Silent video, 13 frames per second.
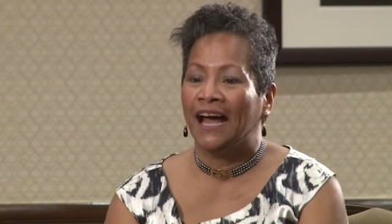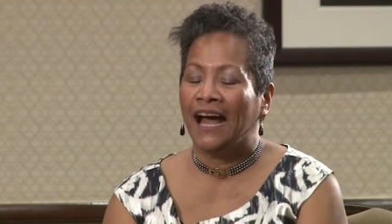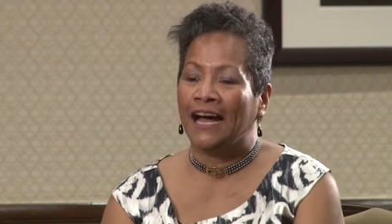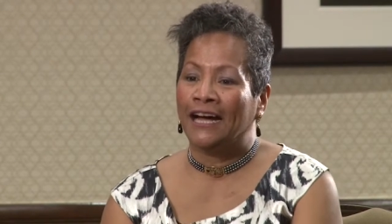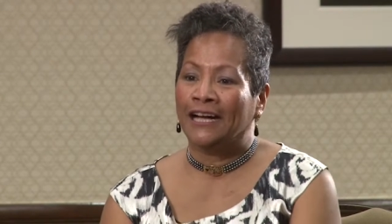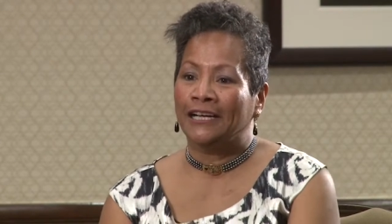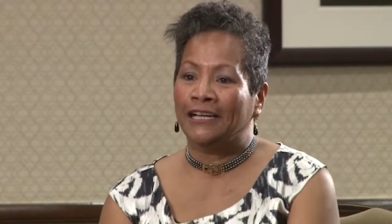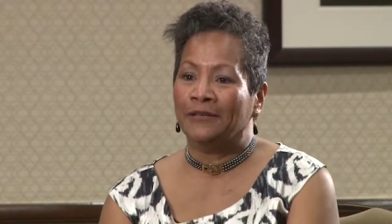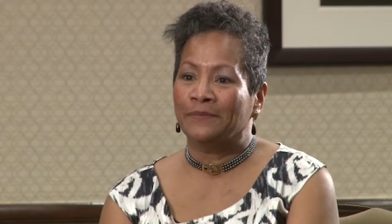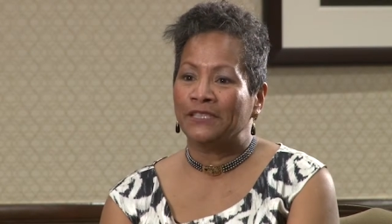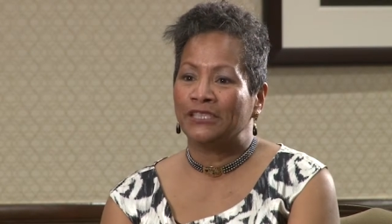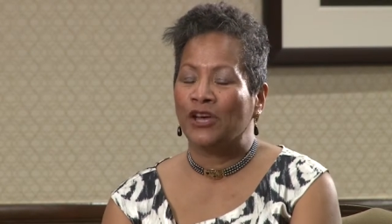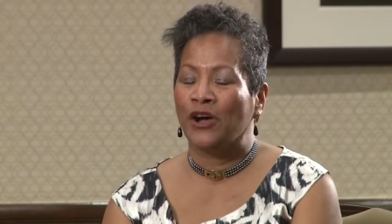
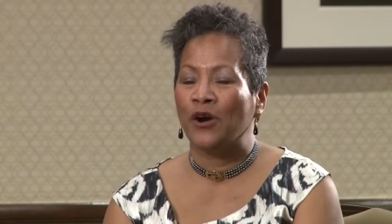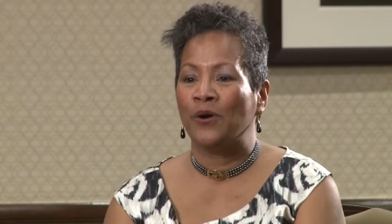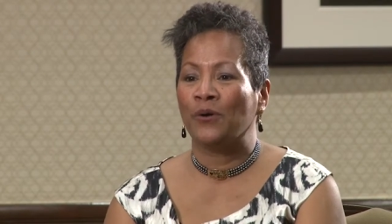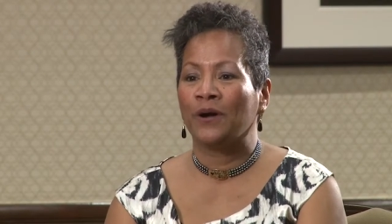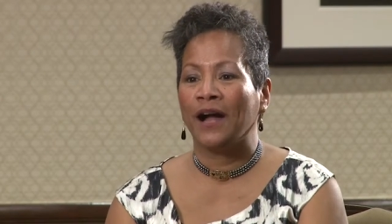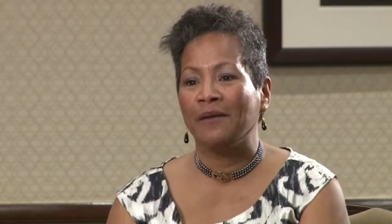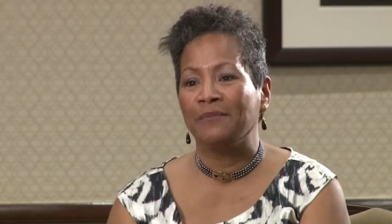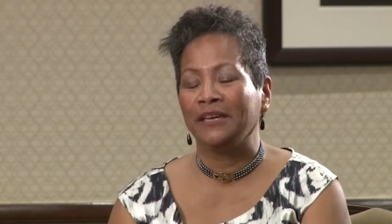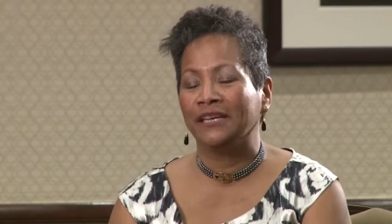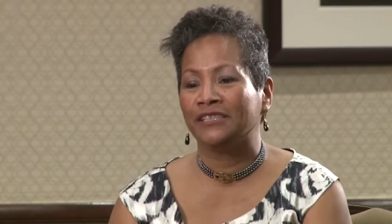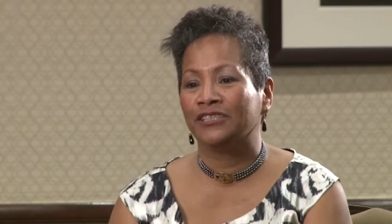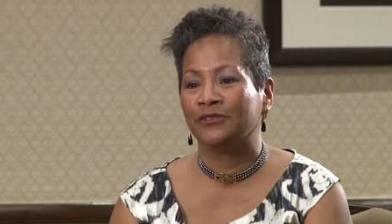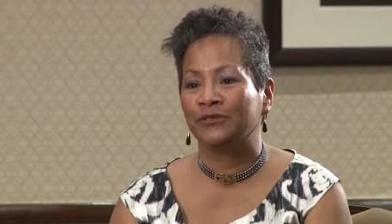Um, so
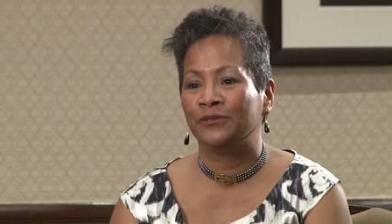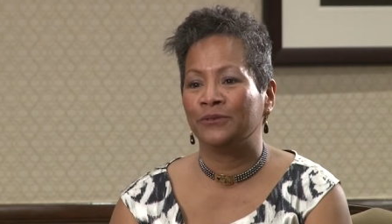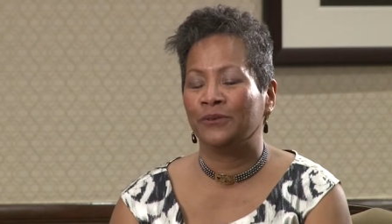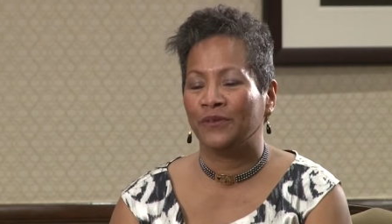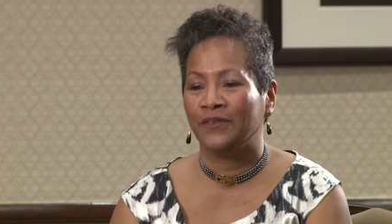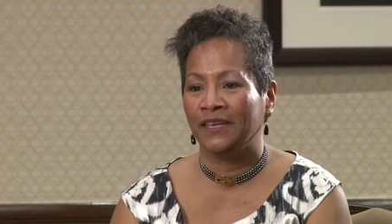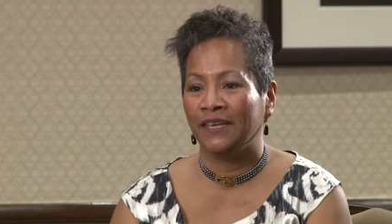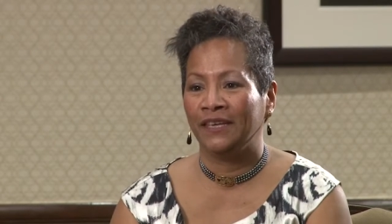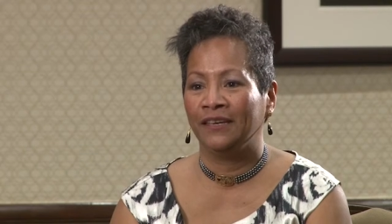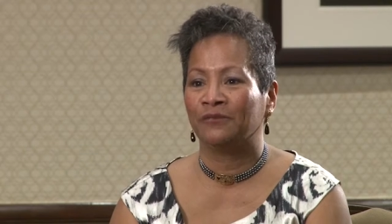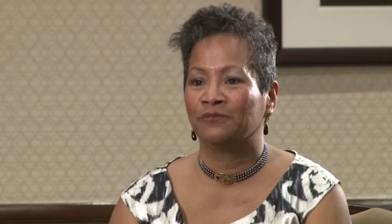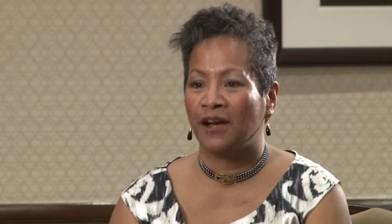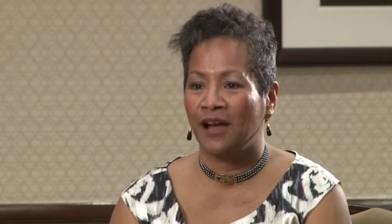coming into
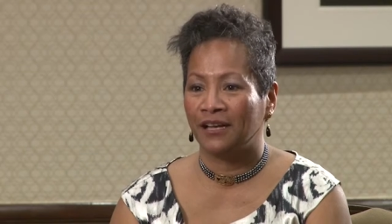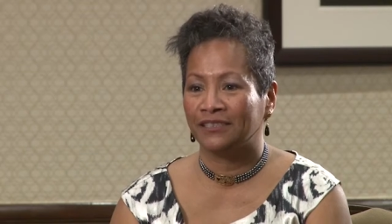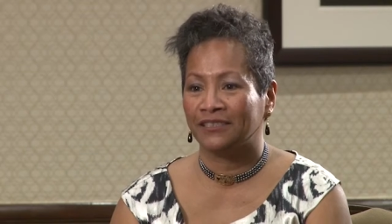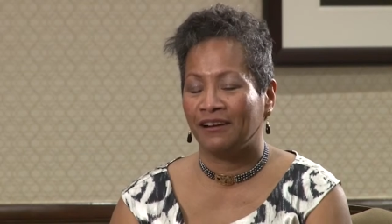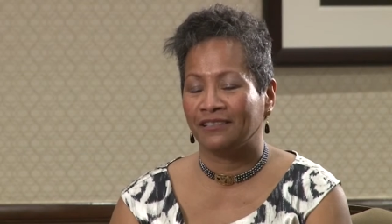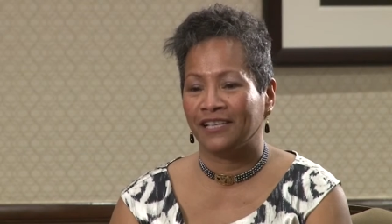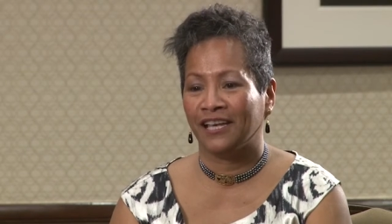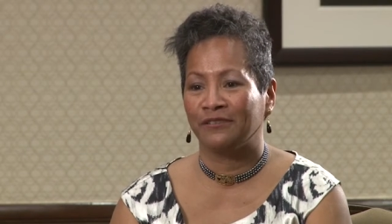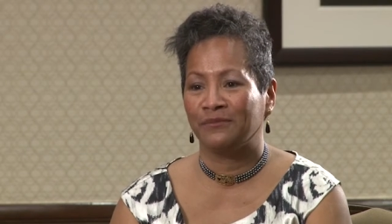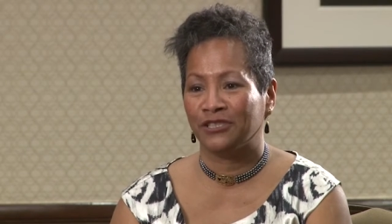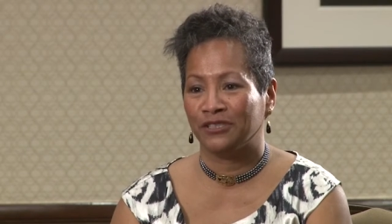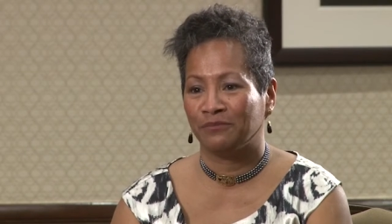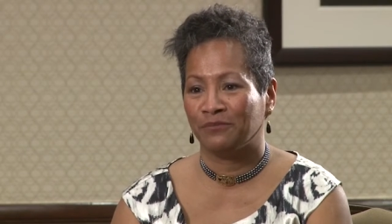the Rock Stars on a
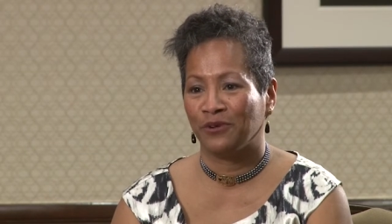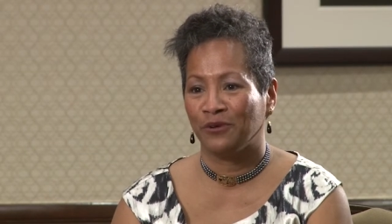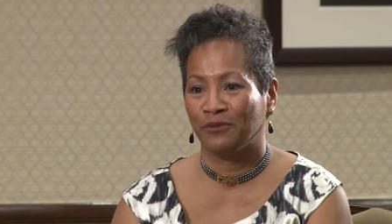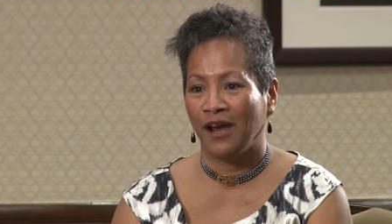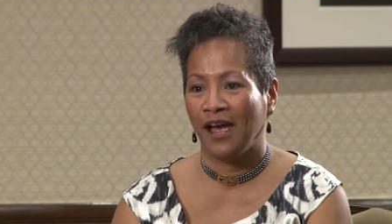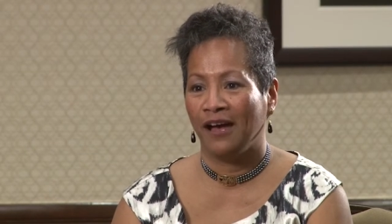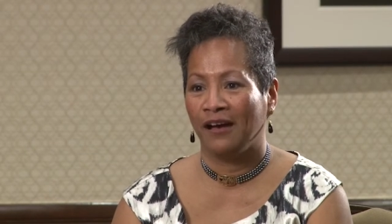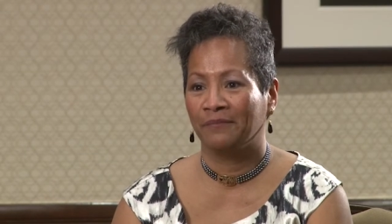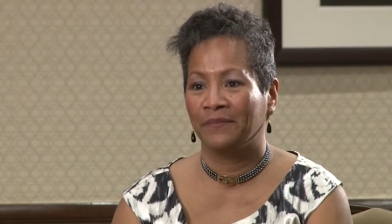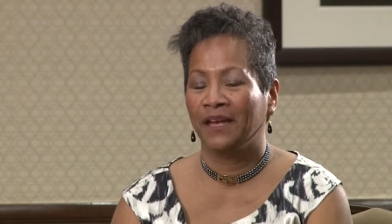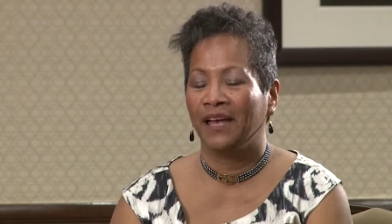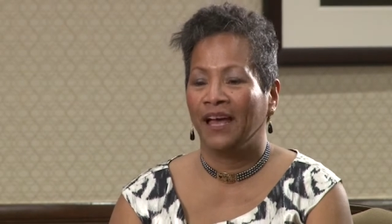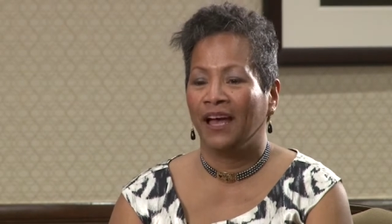Mission program